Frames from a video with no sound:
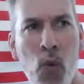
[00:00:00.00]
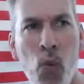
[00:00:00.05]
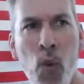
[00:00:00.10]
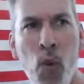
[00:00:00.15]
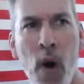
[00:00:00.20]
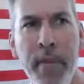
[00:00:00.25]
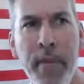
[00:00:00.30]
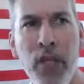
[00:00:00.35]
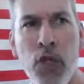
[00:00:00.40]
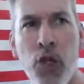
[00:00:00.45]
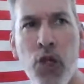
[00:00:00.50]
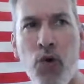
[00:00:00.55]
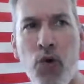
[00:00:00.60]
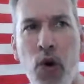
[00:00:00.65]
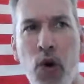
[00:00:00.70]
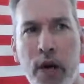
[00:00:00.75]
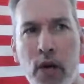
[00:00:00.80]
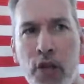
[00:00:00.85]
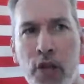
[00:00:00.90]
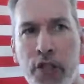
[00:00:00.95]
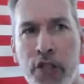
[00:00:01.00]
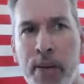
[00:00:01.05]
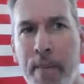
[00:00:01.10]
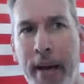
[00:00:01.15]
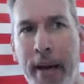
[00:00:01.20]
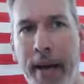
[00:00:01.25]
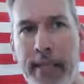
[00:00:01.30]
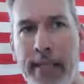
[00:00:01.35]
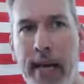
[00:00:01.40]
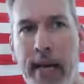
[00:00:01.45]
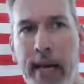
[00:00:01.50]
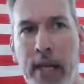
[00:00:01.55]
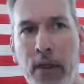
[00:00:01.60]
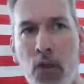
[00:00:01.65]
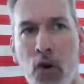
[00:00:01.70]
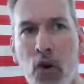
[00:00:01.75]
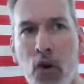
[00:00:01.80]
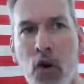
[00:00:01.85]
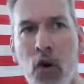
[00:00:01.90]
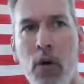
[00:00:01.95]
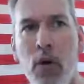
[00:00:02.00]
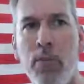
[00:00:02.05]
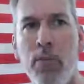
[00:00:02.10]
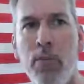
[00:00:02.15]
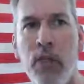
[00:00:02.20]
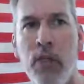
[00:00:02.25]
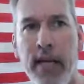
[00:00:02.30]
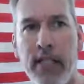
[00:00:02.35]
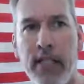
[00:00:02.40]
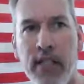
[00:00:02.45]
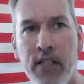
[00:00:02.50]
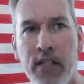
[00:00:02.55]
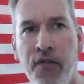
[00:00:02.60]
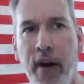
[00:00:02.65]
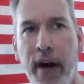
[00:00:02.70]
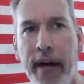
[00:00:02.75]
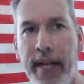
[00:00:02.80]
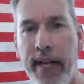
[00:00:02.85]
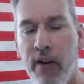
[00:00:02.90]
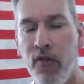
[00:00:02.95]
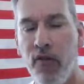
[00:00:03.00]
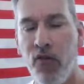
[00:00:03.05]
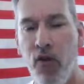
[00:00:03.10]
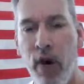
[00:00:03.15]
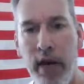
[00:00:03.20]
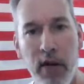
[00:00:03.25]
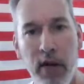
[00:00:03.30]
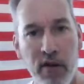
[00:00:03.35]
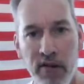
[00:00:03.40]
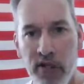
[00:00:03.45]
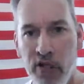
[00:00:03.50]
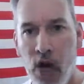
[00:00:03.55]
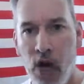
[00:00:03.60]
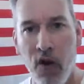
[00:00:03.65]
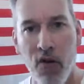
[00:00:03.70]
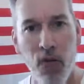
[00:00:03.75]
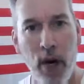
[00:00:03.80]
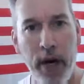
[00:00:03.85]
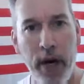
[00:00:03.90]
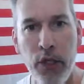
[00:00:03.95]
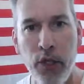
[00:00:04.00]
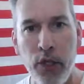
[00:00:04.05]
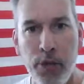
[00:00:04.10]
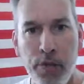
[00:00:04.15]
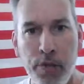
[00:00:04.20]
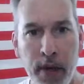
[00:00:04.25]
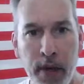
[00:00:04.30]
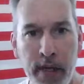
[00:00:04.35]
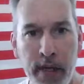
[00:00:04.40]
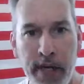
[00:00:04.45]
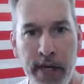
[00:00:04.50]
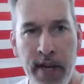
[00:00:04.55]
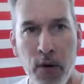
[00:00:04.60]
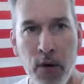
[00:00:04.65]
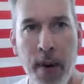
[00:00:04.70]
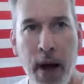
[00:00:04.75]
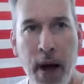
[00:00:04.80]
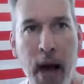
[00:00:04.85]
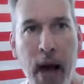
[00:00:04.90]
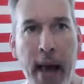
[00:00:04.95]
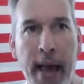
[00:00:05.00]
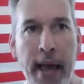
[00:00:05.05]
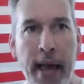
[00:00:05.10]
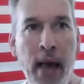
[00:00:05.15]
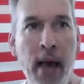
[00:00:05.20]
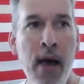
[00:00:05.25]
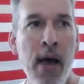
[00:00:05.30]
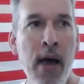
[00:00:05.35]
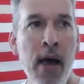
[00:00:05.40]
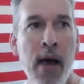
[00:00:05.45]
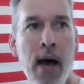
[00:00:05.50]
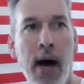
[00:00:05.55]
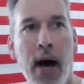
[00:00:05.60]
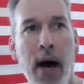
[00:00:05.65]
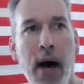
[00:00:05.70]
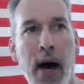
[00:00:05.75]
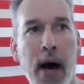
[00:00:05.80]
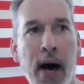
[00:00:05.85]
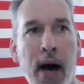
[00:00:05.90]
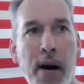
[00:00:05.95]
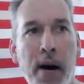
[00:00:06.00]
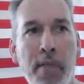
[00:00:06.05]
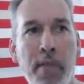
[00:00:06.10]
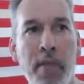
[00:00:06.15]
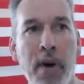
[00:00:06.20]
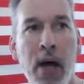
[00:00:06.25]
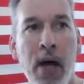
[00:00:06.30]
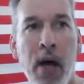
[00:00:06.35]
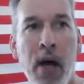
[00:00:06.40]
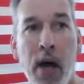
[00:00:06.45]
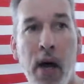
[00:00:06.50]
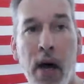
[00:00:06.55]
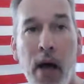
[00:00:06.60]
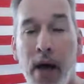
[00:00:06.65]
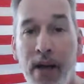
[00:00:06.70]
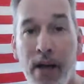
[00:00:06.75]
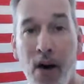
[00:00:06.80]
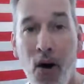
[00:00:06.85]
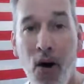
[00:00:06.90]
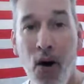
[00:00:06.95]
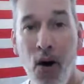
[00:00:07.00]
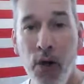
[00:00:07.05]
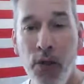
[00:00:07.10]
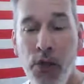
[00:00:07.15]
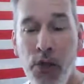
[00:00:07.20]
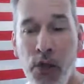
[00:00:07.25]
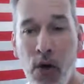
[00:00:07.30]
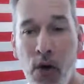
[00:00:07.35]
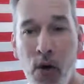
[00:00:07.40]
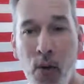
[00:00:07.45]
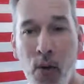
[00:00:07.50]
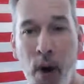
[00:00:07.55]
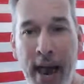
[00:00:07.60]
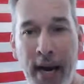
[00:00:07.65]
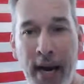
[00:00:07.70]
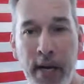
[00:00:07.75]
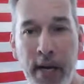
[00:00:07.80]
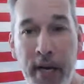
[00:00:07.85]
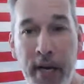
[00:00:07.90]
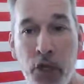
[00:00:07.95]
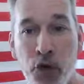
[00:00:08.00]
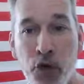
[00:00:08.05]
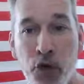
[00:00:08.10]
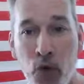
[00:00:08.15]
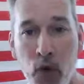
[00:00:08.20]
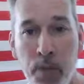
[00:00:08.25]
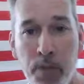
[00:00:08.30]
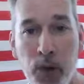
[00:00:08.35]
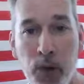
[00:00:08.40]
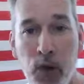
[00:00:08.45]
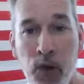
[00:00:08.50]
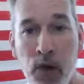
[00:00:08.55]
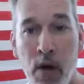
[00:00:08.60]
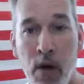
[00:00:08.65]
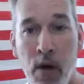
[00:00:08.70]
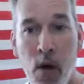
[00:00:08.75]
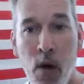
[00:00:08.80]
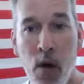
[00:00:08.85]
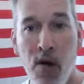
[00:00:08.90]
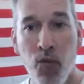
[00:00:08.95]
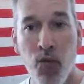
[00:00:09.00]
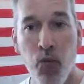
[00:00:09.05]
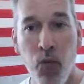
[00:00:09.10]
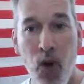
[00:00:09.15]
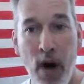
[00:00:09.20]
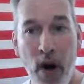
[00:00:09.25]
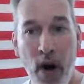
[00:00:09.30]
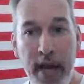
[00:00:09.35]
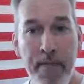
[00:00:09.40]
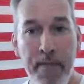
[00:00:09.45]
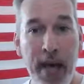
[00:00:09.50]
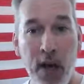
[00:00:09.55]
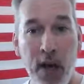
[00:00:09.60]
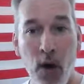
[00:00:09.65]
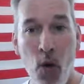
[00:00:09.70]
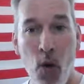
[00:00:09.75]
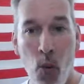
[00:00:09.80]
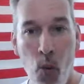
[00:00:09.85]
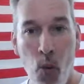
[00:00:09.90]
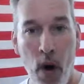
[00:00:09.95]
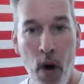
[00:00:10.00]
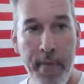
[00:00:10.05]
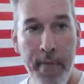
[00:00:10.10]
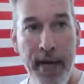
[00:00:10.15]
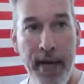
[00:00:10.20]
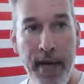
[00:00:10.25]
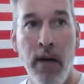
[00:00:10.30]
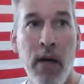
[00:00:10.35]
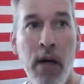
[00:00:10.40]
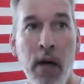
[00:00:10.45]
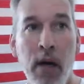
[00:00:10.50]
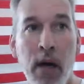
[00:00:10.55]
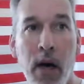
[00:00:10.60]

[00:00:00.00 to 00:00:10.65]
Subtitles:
Women struggled to maintain their homesteads as fighting raged nearby. Also, enemy troops raping women